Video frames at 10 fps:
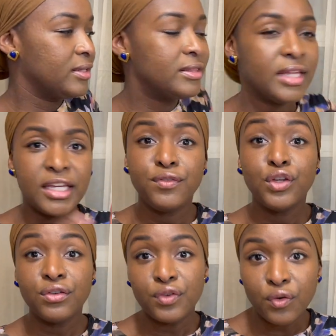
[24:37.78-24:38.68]
they give
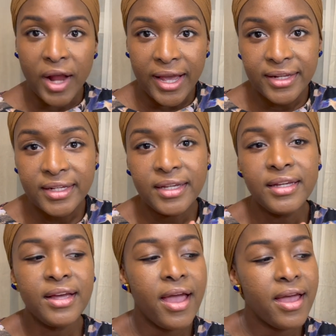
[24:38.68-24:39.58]
you a
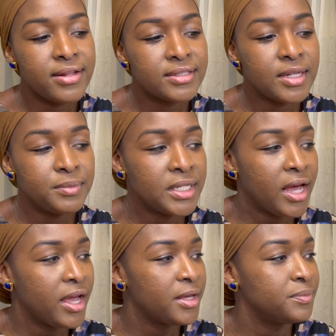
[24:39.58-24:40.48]
variety, and
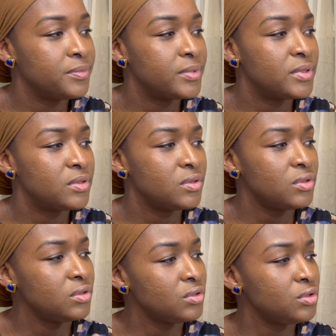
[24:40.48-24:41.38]
sometimes
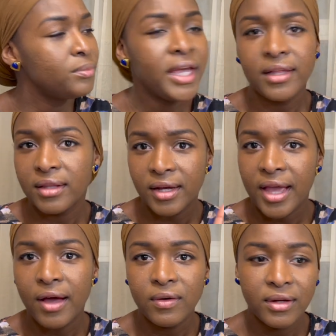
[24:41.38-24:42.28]
you might luck
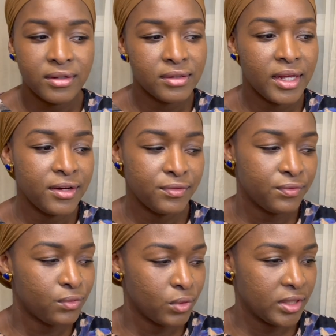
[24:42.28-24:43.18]
out and get it
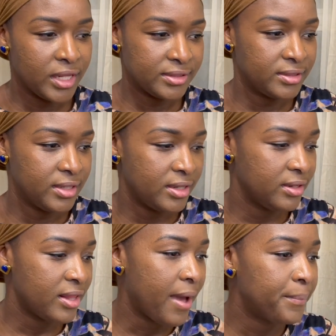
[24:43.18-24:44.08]
for less
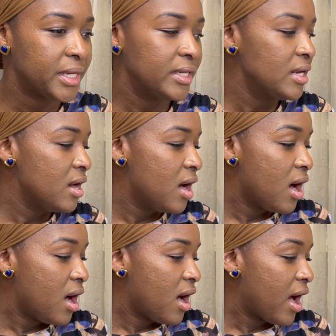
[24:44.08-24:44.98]
than that, but
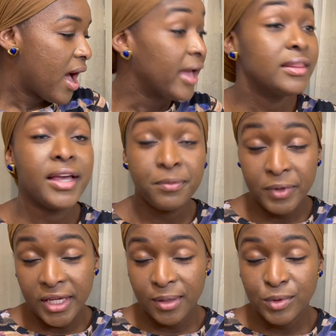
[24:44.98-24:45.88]
I like
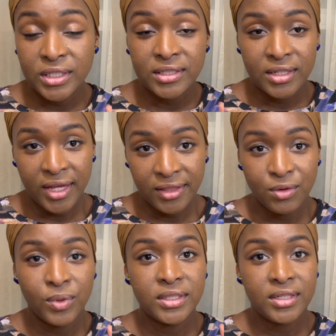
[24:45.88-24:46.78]
being able to select the
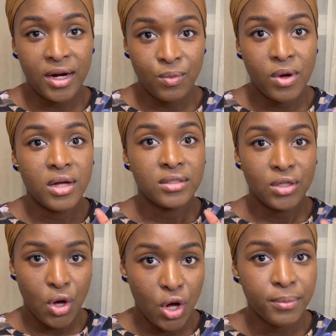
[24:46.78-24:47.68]
ones that I want
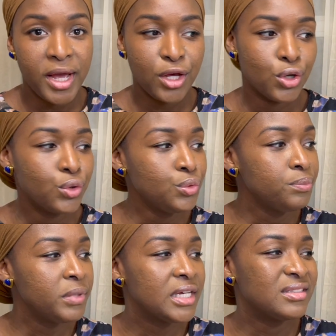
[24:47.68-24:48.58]
on my own,
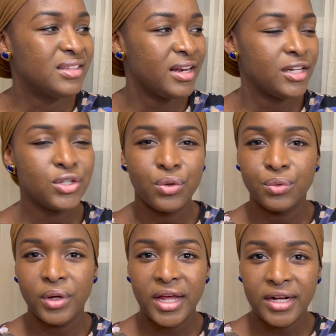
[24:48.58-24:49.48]
because then I don't
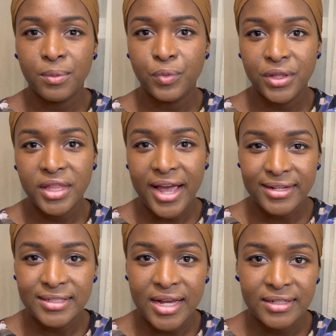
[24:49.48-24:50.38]
end up with
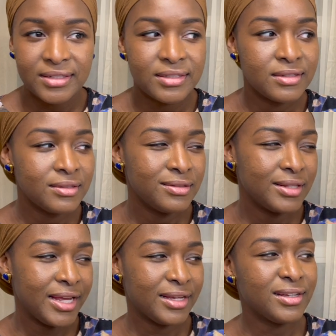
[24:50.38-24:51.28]
excess,
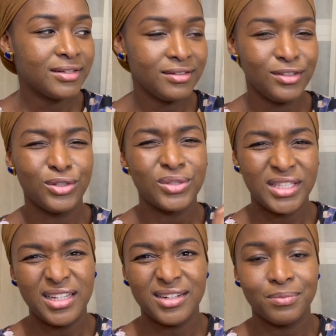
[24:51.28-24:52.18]
like you'll
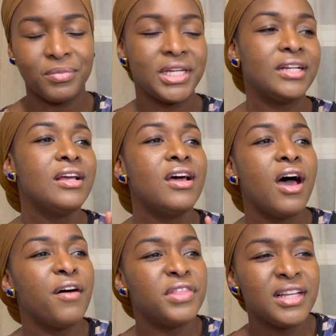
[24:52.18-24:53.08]
see in a bit,
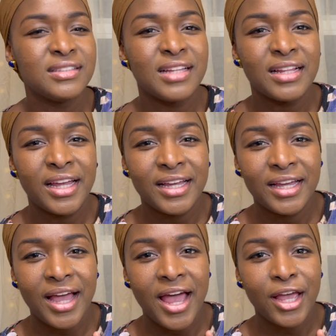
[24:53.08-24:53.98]
of things that like
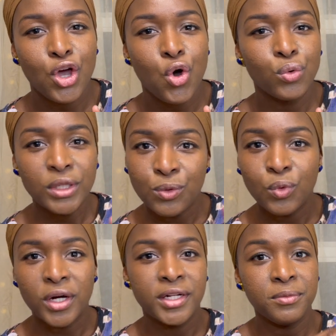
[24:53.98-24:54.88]
I only
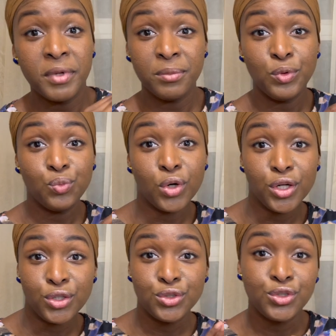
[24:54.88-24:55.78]
wanted maybe one
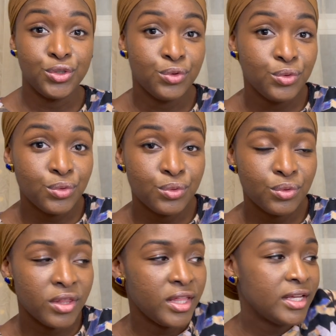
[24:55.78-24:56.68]
or two
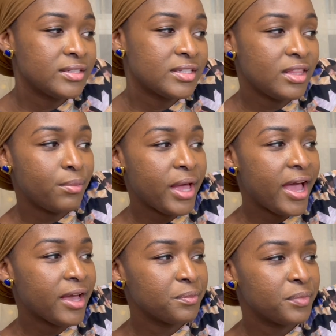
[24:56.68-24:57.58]
things in the
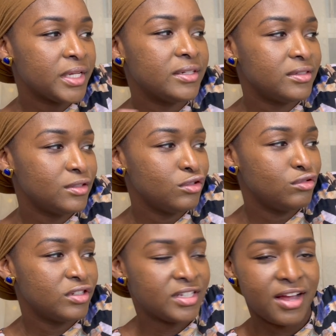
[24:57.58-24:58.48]
bag, but you
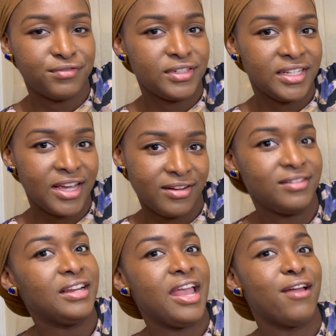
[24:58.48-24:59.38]
just have to get
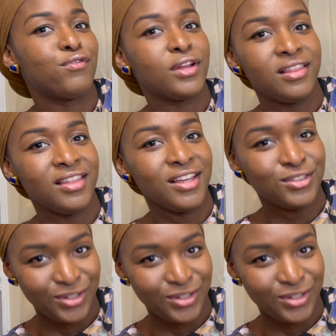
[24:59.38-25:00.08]
everything so